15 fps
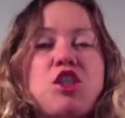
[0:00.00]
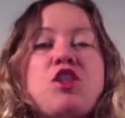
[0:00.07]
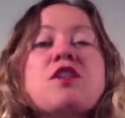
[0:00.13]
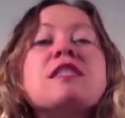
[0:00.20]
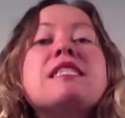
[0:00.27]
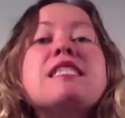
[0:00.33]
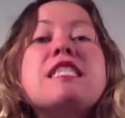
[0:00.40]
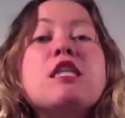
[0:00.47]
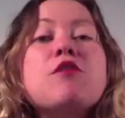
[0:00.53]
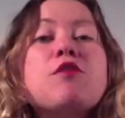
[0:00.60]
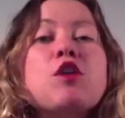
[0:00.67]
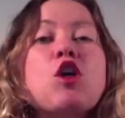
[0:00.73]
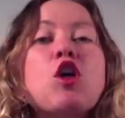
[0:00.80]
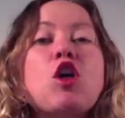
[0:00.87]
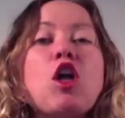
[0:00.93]
They're
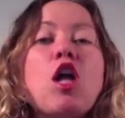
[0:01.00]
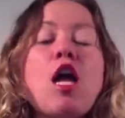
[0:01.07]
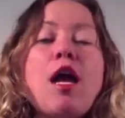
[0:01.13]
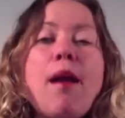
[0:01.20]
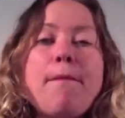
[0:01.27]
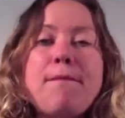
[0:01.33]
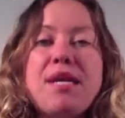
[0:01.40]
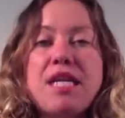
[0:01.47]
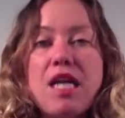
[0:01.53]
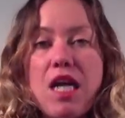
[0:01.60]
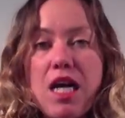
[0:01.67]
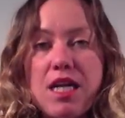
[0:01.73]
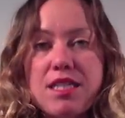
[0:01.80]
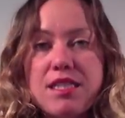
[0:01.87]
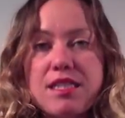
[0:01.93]
difficult
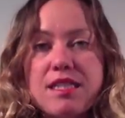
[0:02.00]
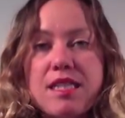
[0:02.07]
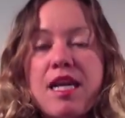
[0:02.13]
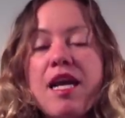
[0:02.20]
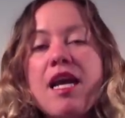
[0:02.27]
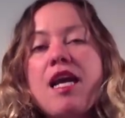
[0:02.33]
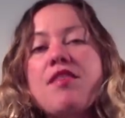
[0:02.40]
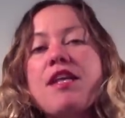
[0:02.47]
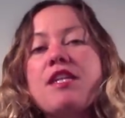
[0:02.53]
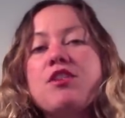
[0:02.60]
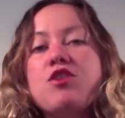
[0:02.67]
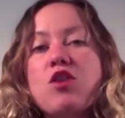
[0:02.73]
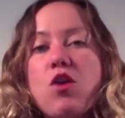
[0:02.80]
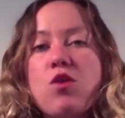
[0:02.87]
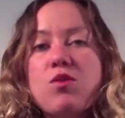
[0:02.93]
because they
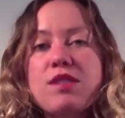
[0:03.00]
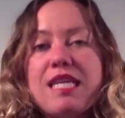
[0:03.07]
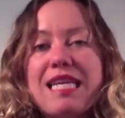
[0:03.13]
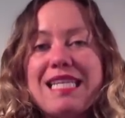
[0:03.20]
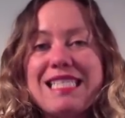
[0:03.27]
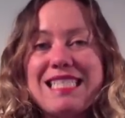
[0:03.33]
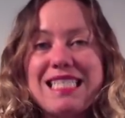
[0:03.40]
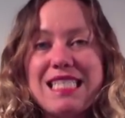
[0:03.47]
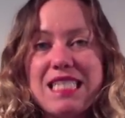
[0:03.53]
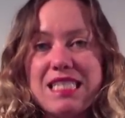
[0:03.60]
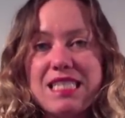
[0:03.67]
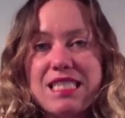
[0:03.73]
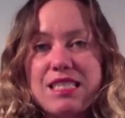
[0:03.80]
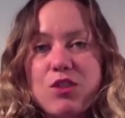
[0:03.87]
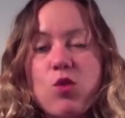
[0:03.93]
don't
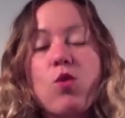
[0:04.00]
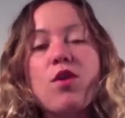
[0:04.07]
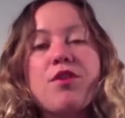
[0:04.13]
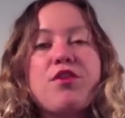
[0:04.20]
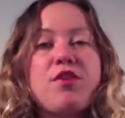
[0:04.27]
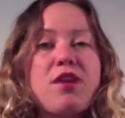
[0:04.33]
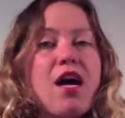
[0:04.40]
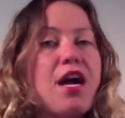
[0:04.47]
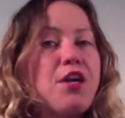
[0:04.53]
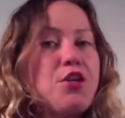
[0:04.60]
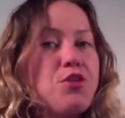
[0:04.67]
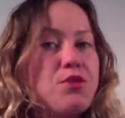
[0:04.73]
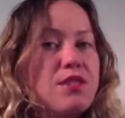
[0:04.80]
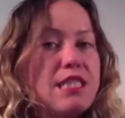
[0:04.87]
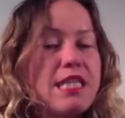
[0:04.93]
exist or they're not
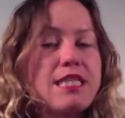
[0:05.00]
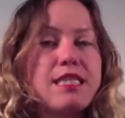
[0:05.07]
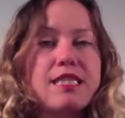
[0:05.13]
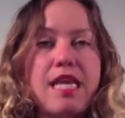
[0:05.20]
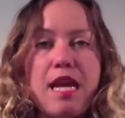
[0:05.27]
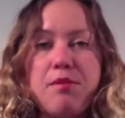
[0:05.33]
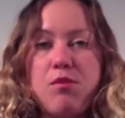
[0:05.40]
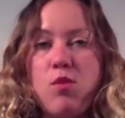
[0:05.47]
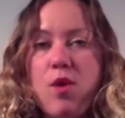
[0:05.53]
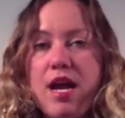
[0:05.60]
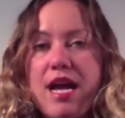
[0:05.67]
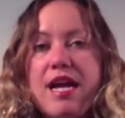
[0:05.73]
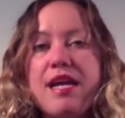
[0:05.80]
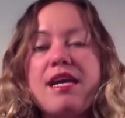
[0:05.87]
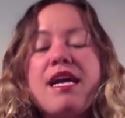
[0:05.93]
used the same
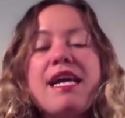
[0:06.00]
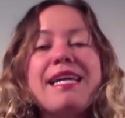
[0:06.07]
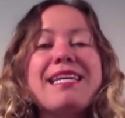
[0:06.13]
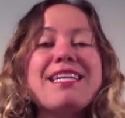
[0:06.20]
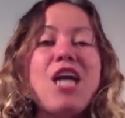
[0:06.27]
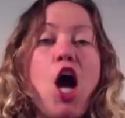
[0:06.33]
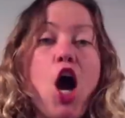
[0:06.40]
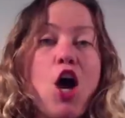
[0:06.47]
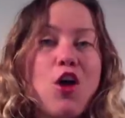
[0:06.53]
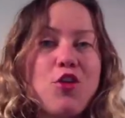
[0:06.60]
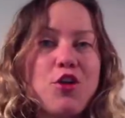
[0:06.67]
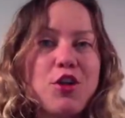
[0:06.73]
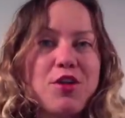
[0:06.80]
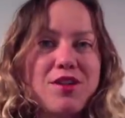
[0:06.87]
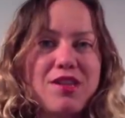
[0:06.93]
way in
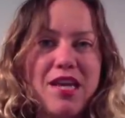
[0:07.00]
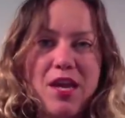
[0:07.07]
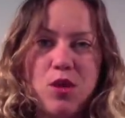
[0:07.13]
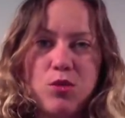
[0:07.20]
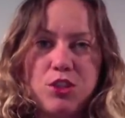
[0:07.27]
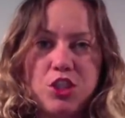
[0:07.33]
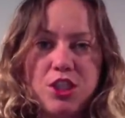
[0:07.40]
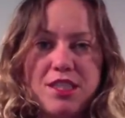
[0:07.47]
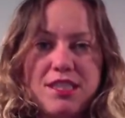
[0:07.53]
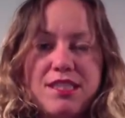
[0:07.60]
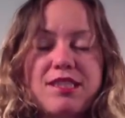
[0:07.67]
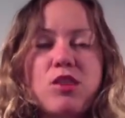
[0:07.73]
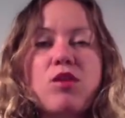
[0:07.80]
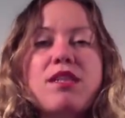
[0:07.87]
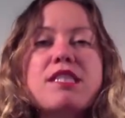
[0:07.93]
other languages.
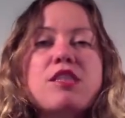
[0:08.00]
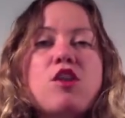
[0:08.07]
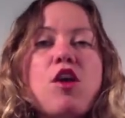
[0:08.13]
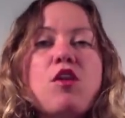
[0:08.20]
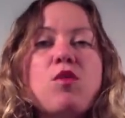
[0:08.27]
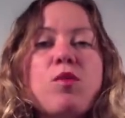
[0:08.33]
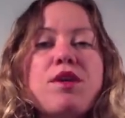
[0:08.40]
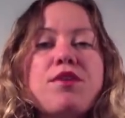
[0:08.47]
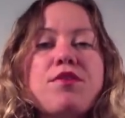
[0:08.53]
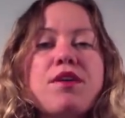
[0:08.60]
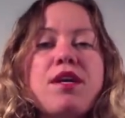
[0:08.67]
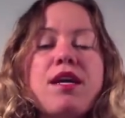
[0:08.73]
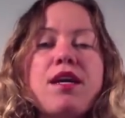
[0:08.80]
So let's start with